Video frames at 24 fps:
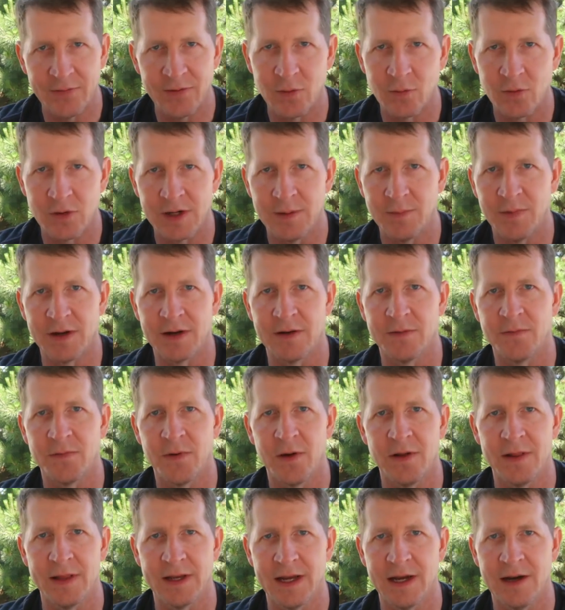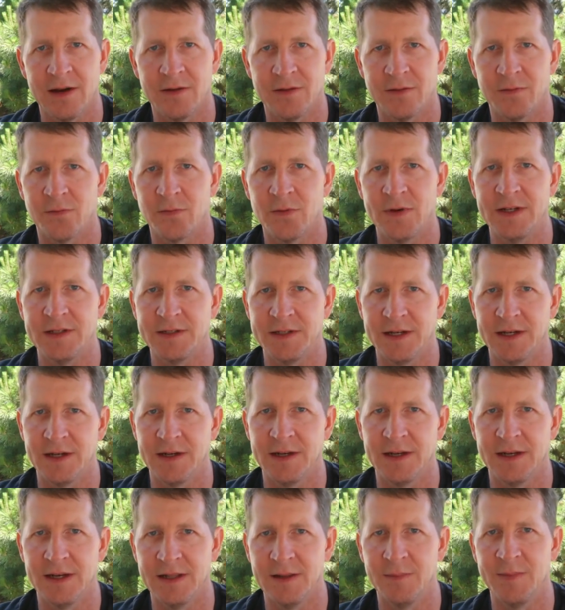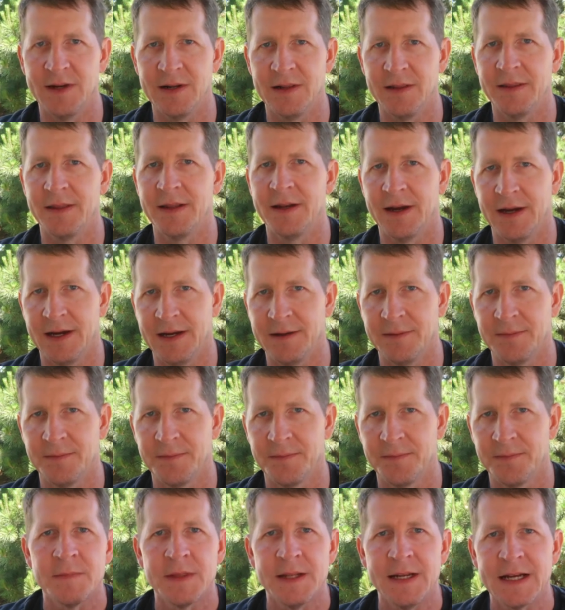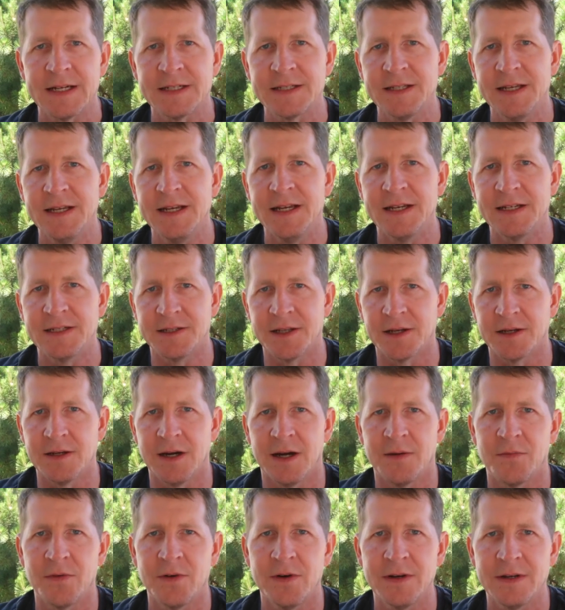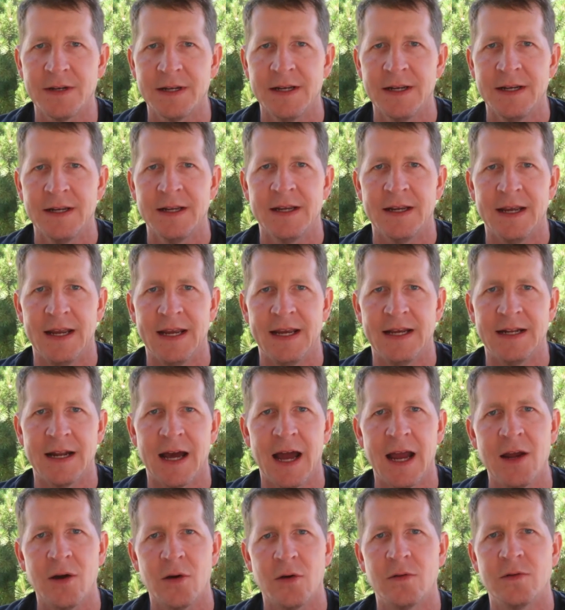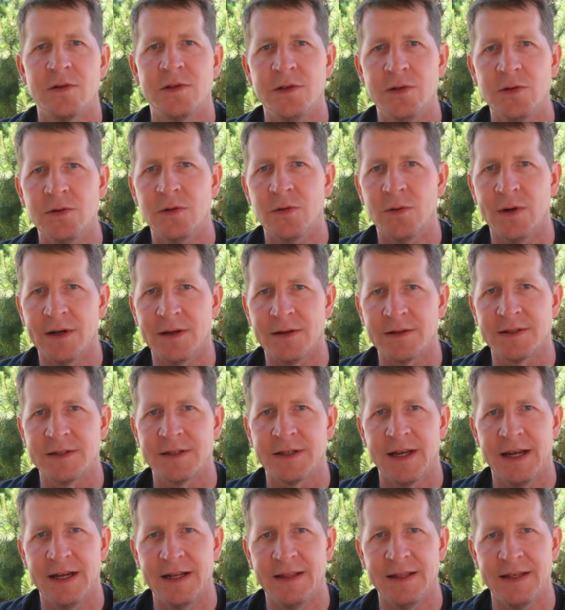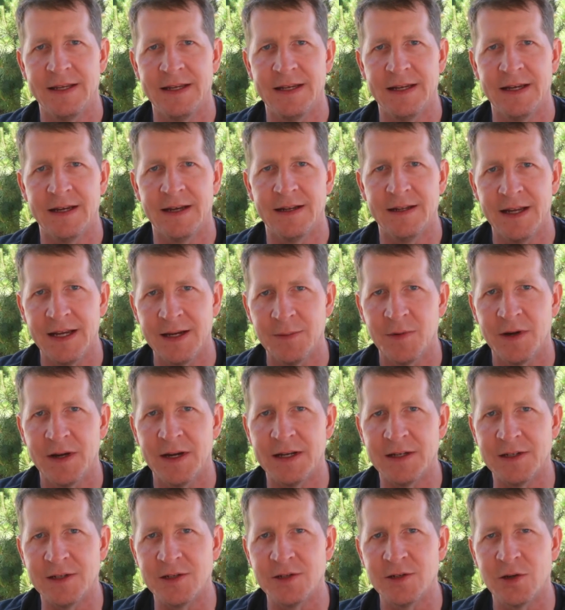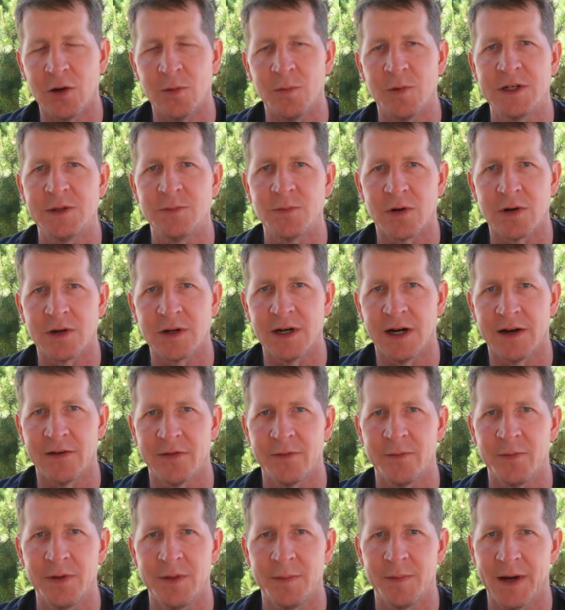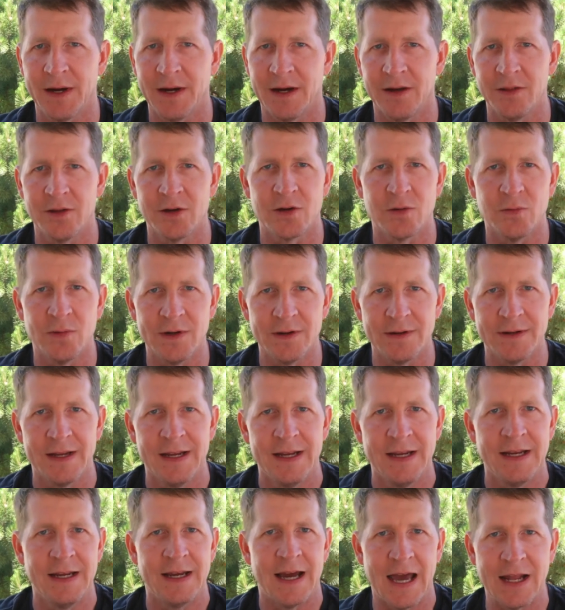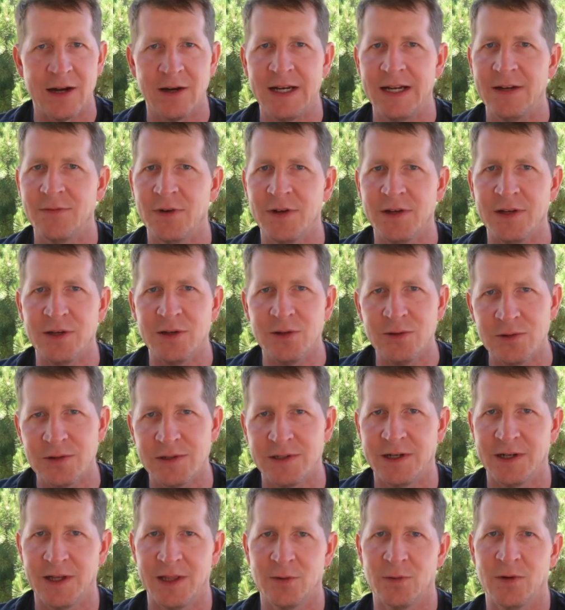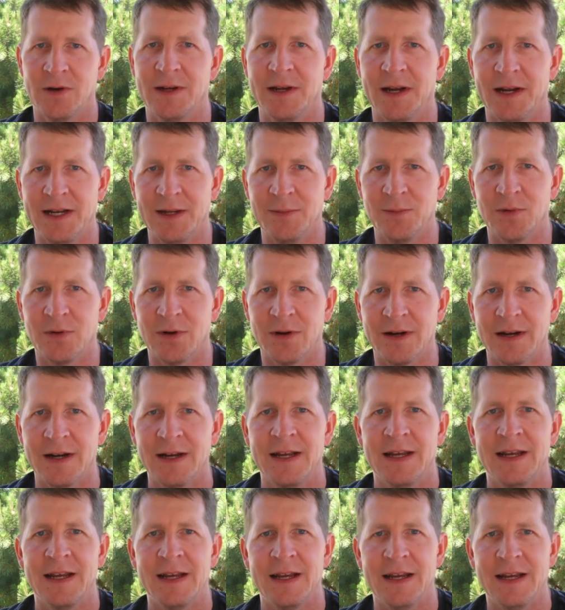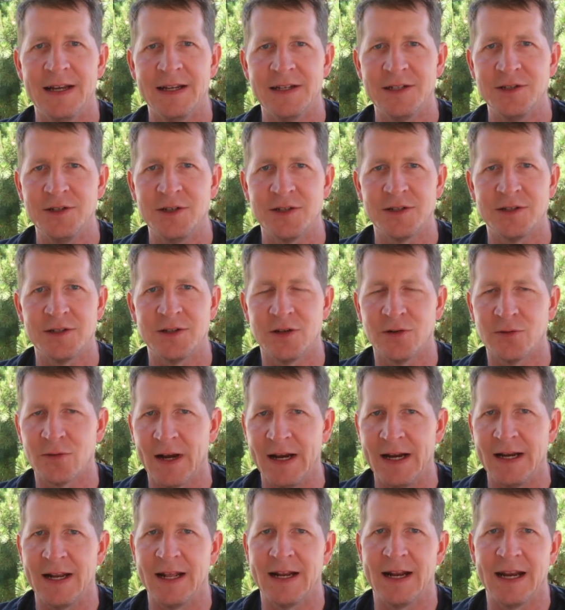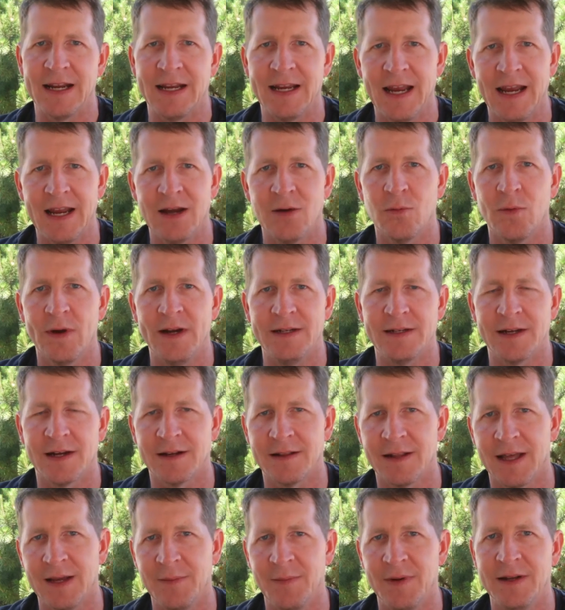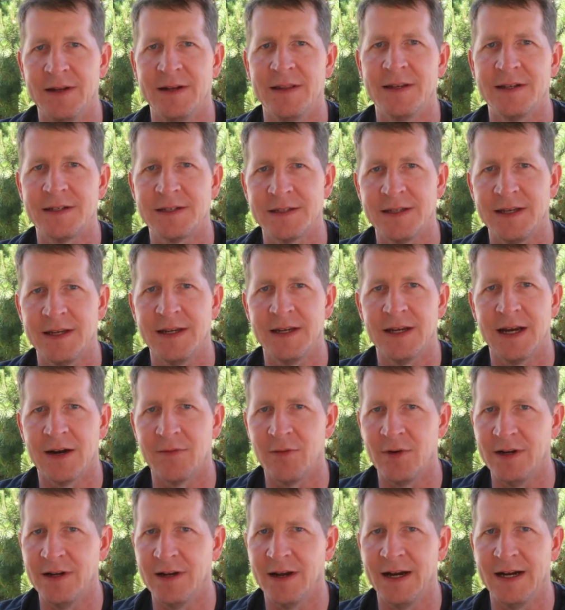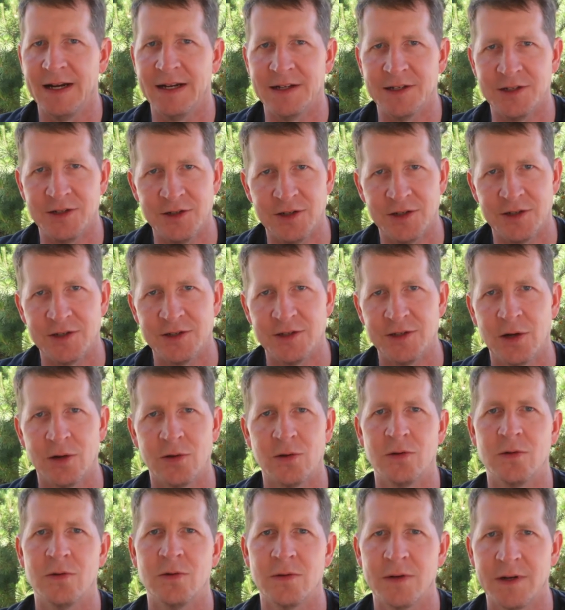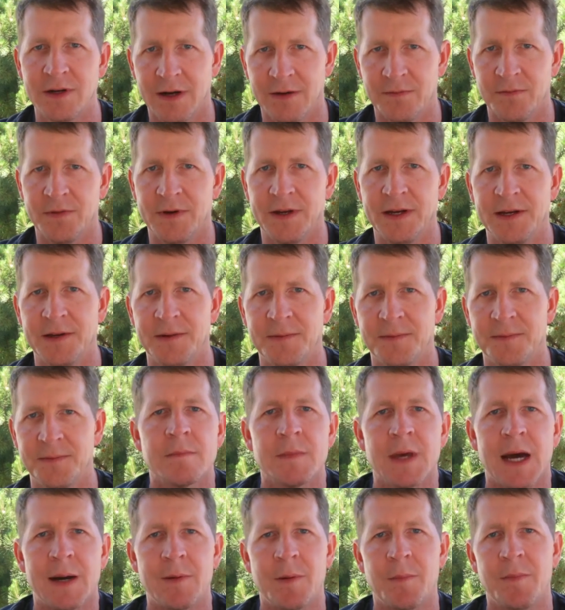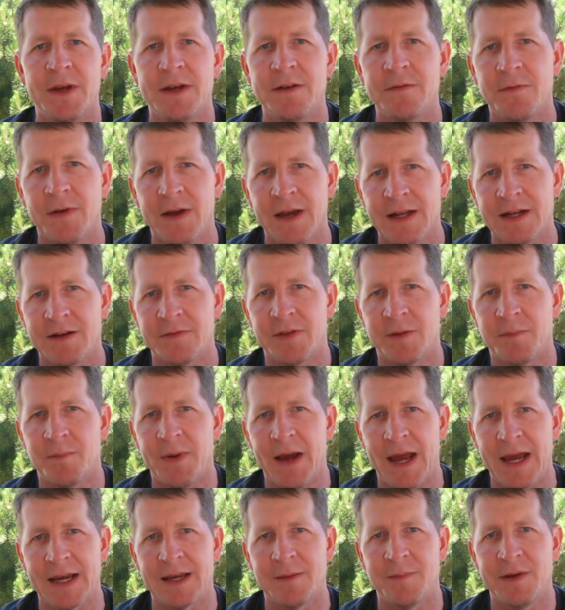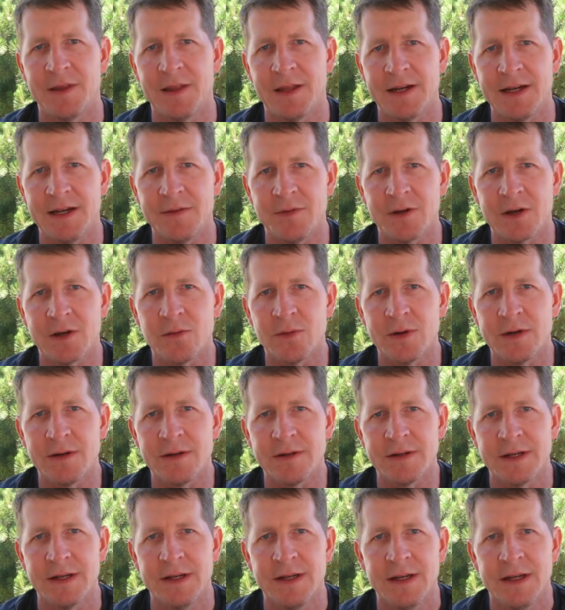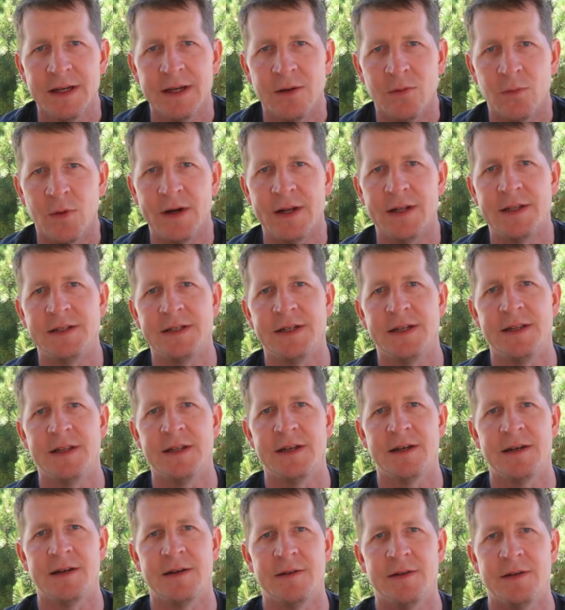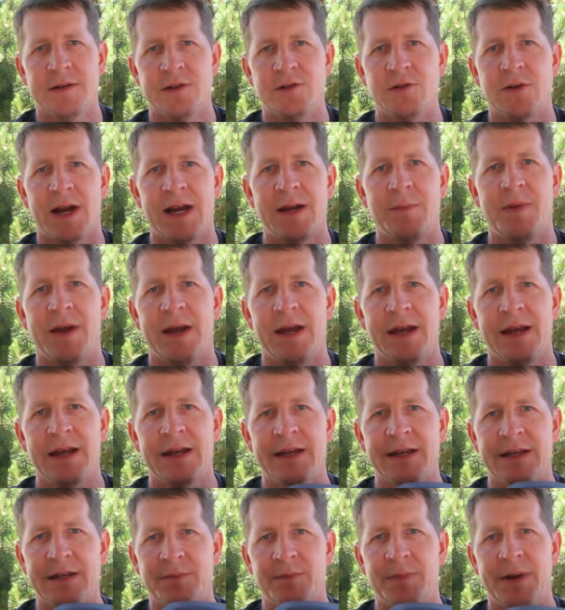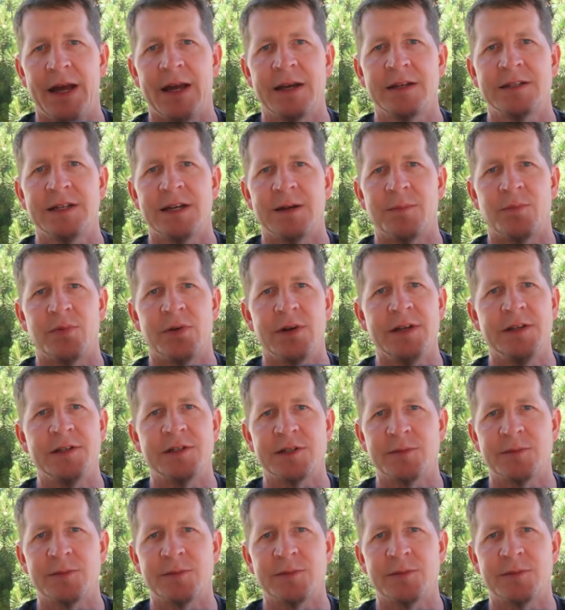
have to worry about it falling out and freezing in the middle of the night. The next thing is the comfort and I own two quilts and the Enigma is so much more comfortable than my other quilt I don't even use the other one anymore. It's just great and I can't wait to climb into this thing every night. It's just so comfy. I'm a big fan of the packability of the quilt. When it's in the dry bag, it packs up pretty